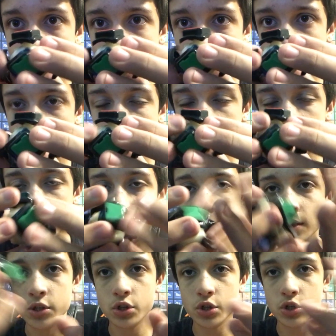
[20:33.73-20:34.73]
Like,
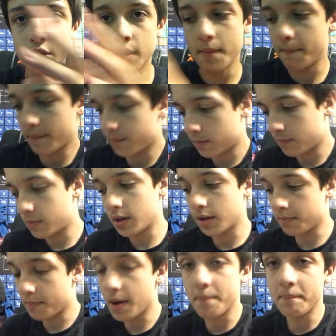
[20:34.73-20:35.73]
it's just an
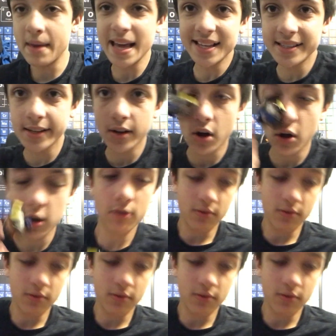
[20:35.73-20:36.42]
amazing